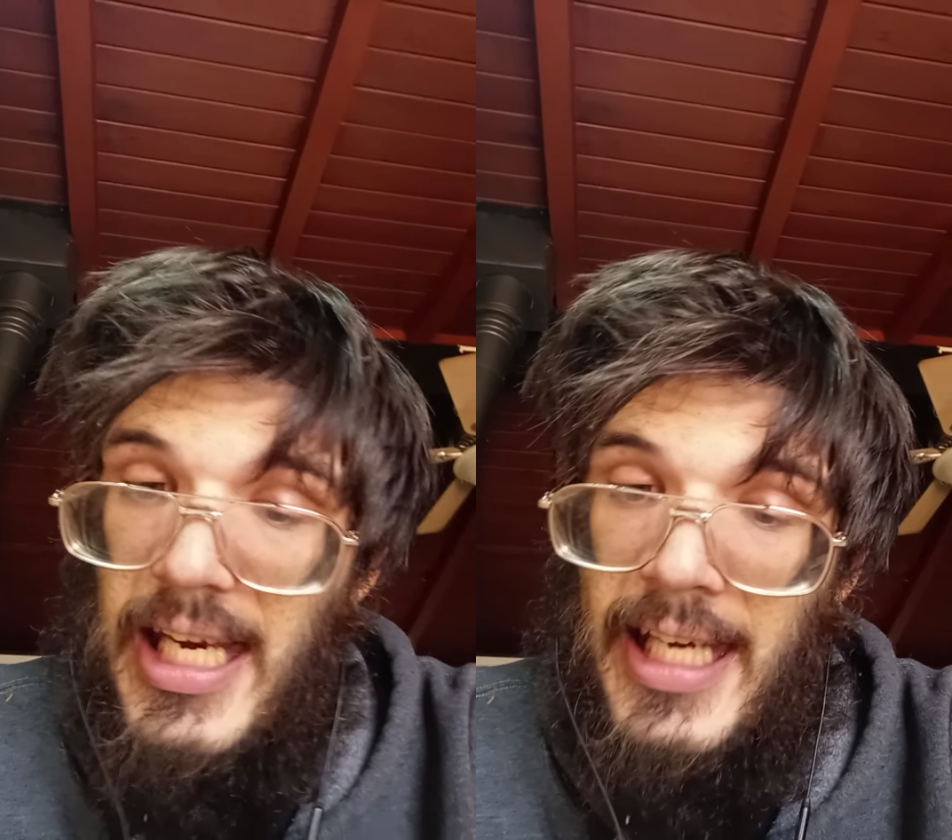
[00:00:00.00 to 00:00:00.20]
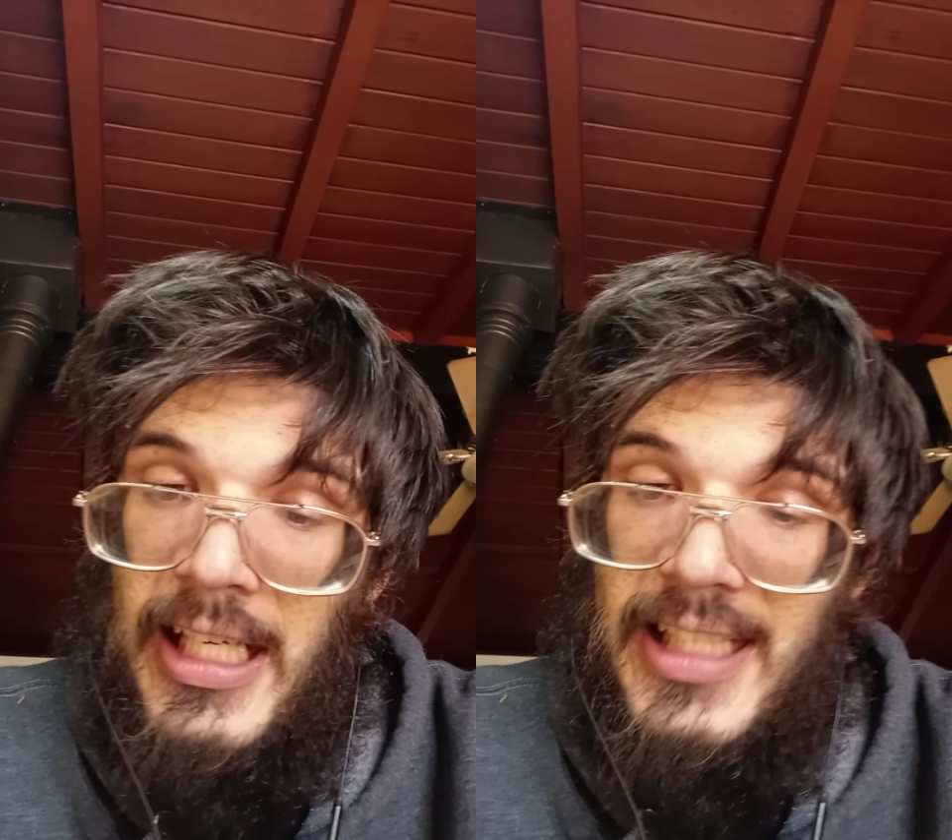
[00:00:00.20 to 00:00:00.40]

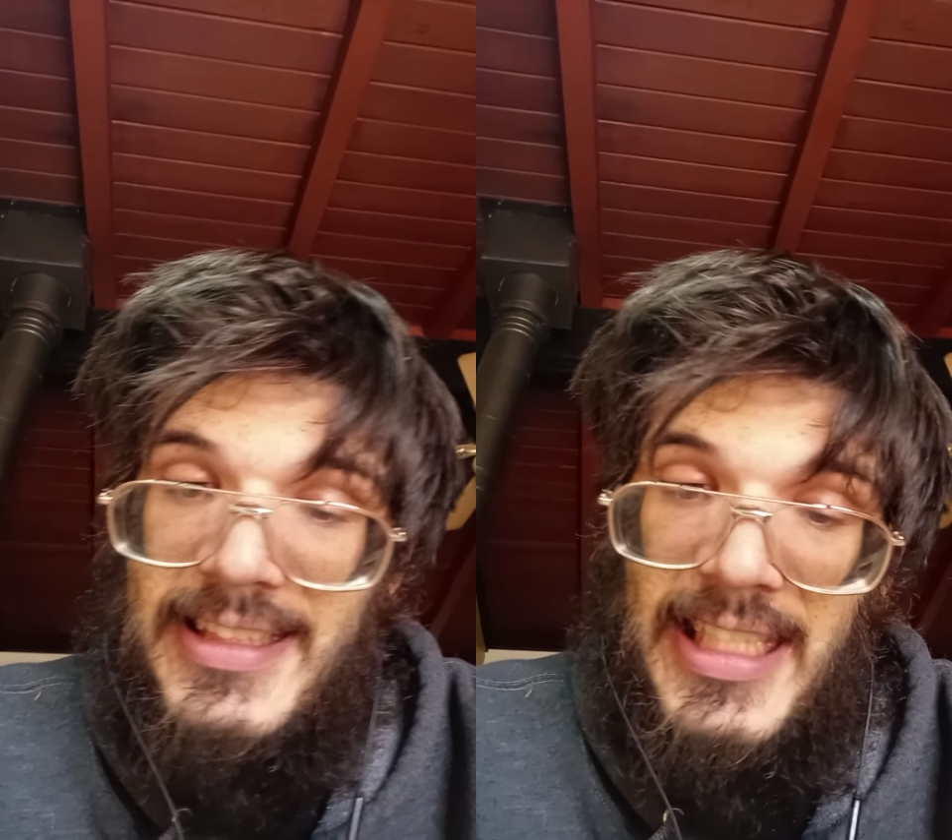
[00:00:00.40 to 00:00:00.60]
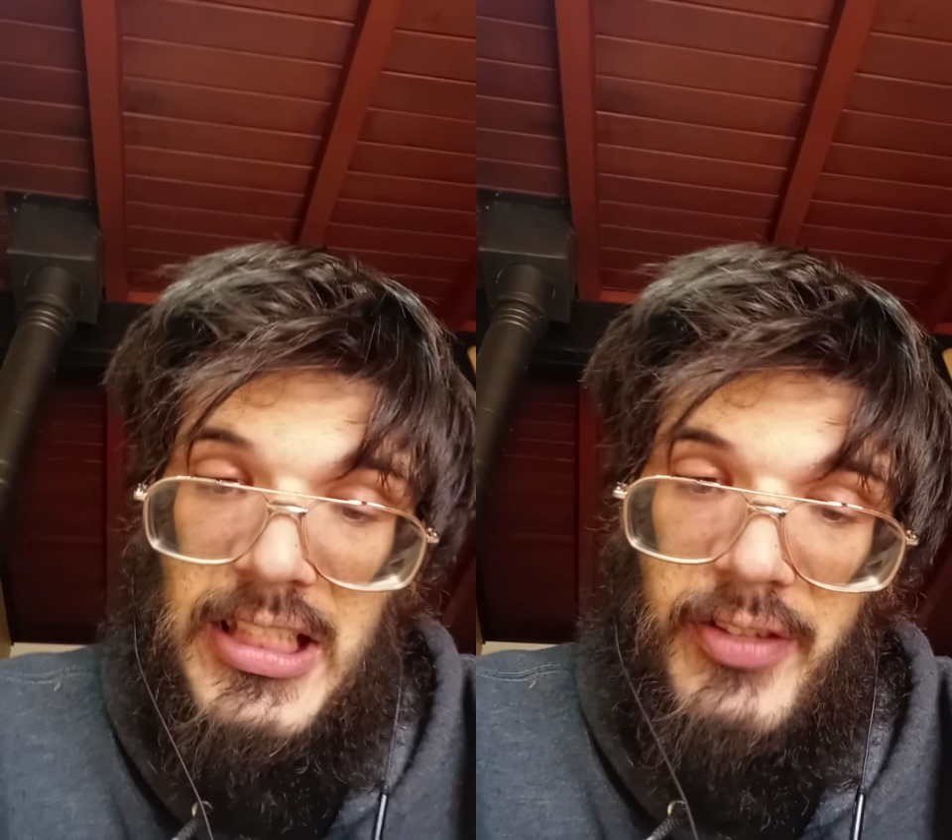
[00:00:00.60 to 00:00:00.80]
and
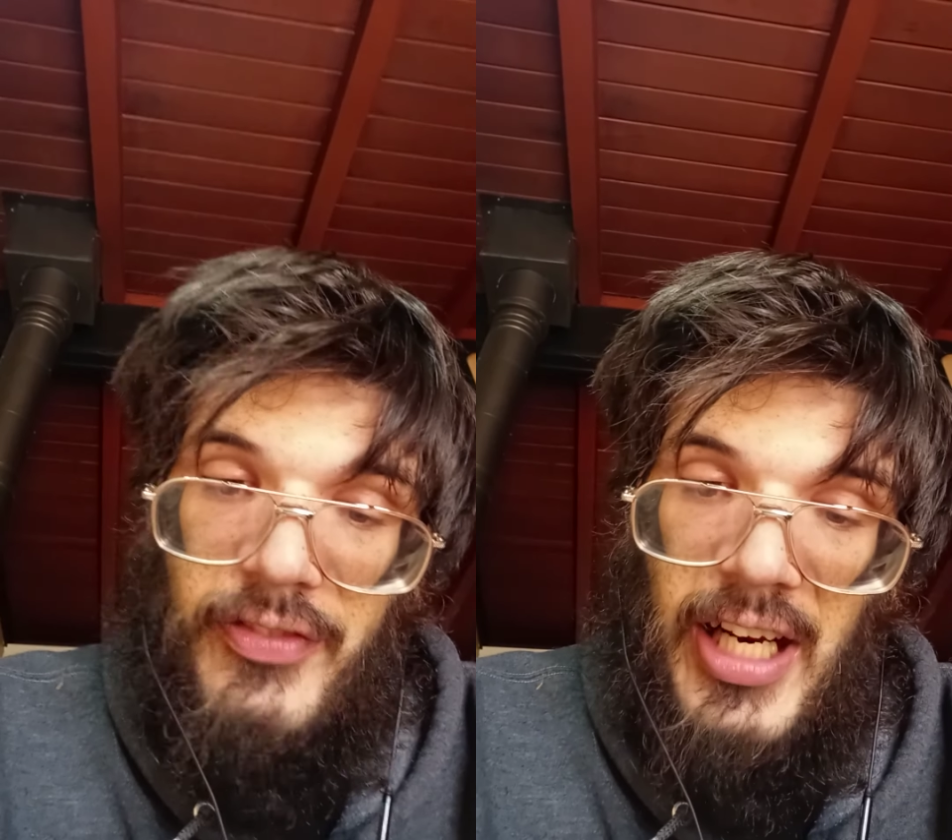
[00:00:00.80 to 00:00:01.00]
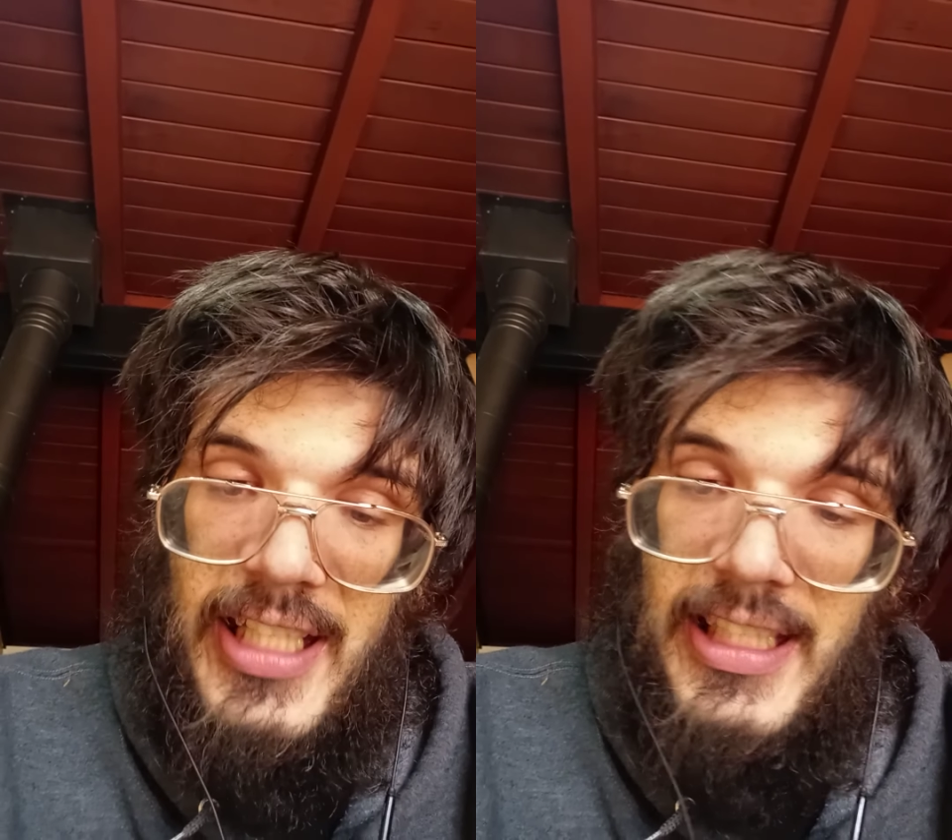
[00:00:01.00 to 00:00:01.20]

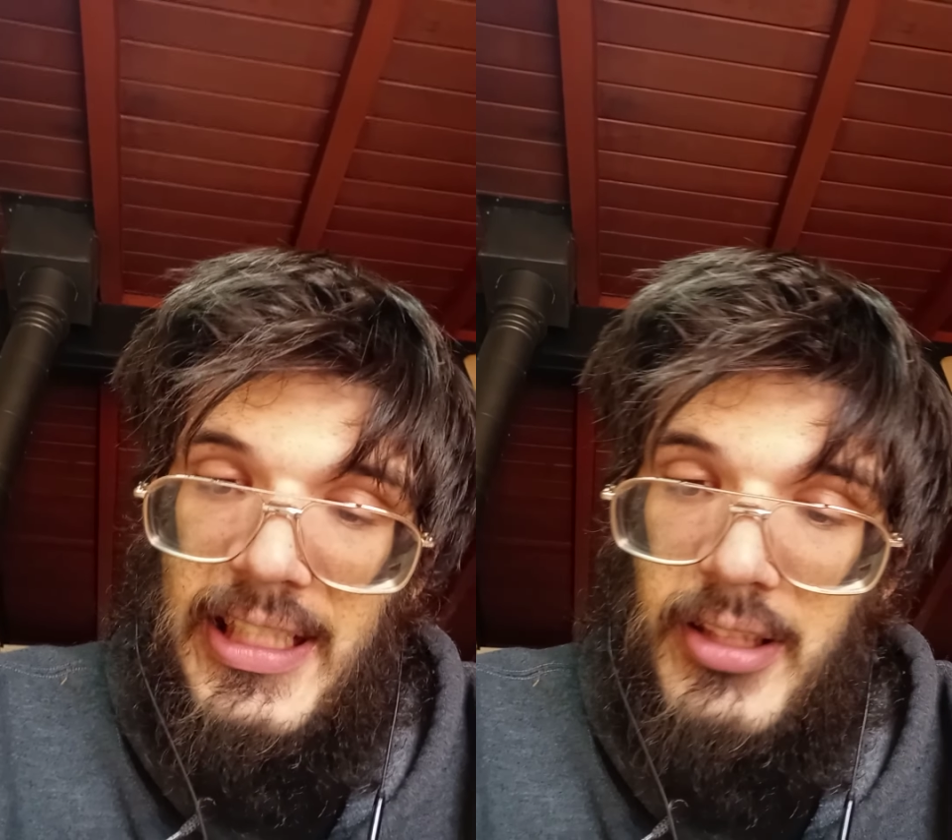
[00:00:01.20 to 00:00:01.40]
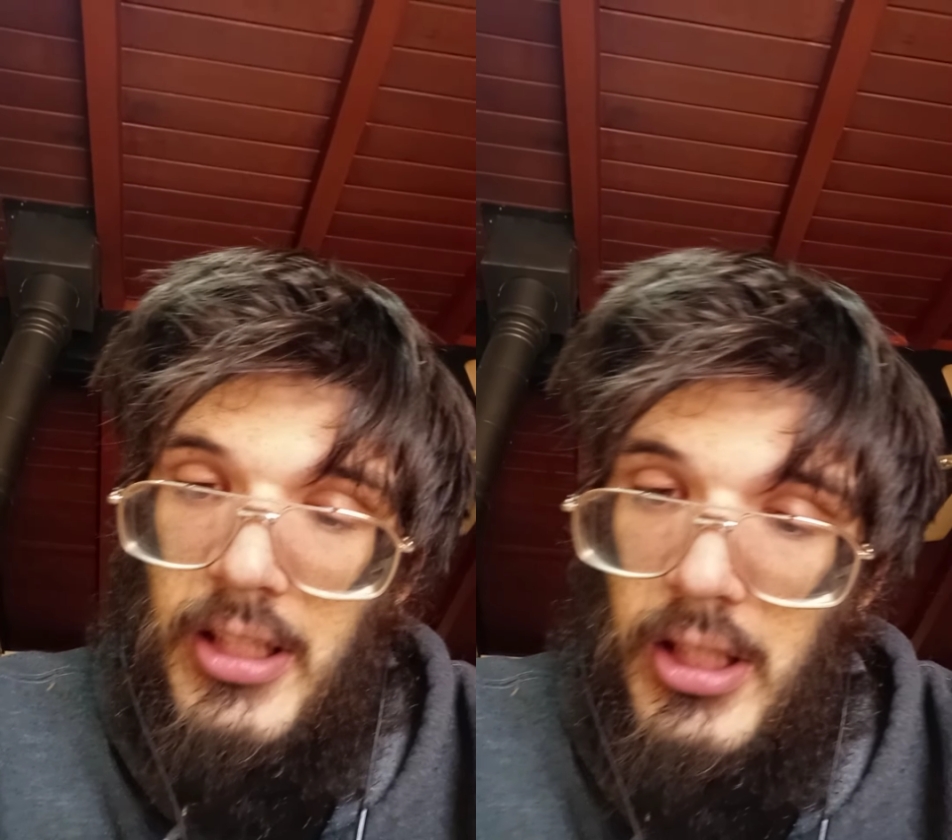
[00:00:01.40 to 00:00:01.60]
identify
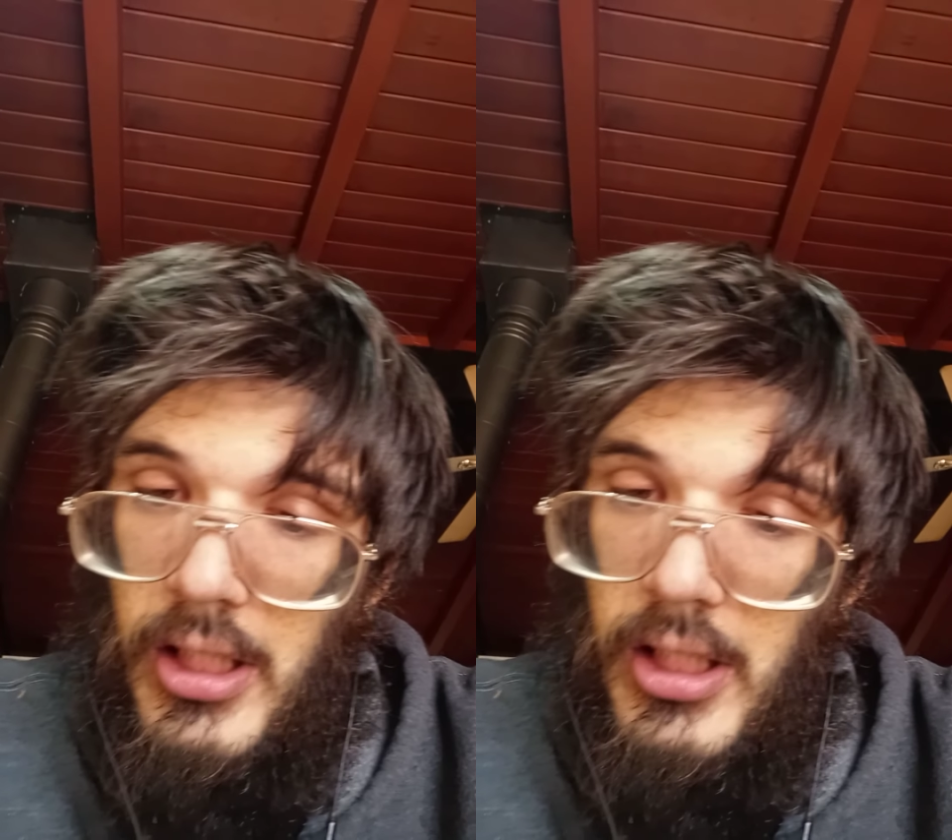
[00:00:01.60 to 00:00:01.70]
it.